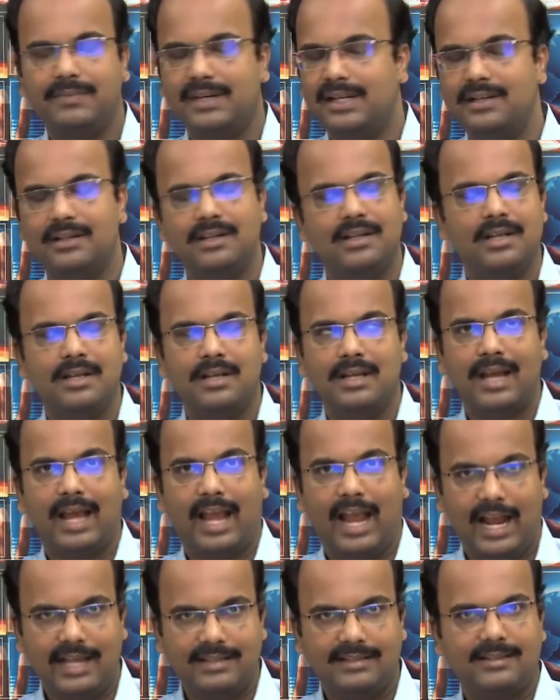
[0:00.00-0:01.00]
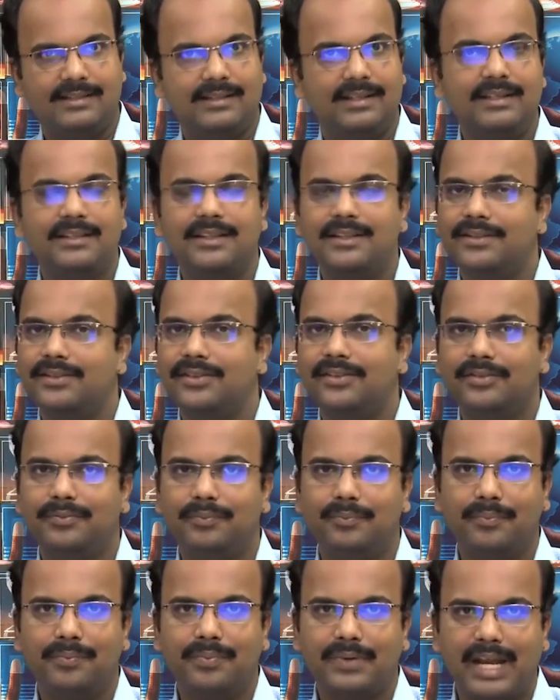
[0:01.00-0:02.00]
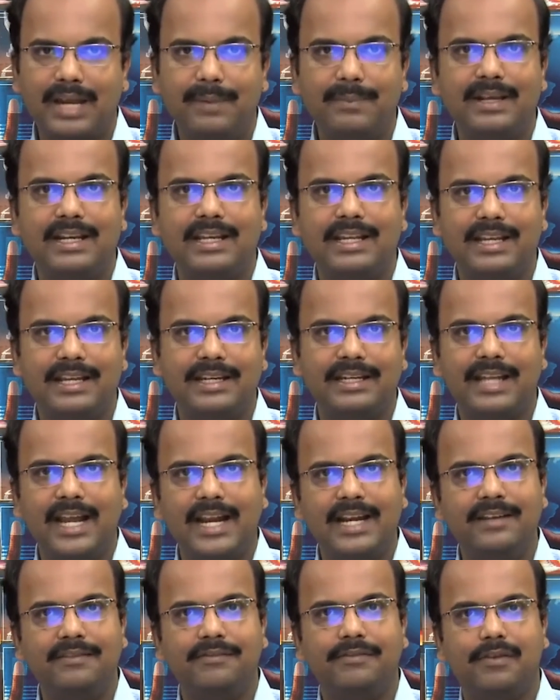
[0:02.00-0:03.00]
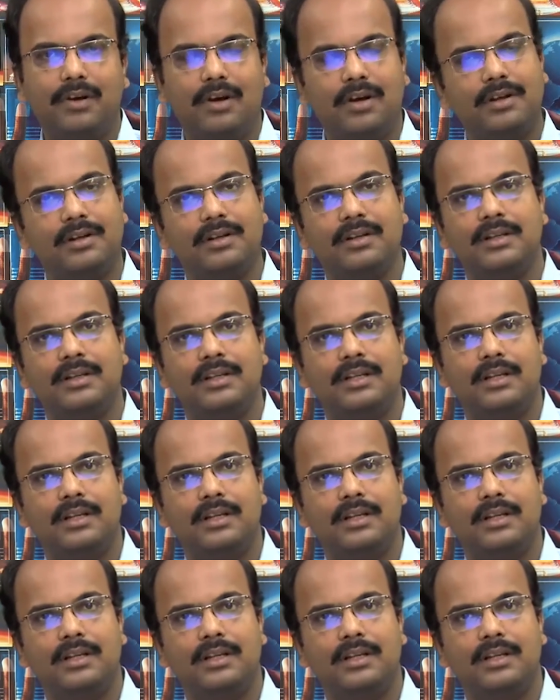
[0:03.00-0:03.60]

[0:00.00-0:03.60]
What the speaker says: but as I said, this is primarily done for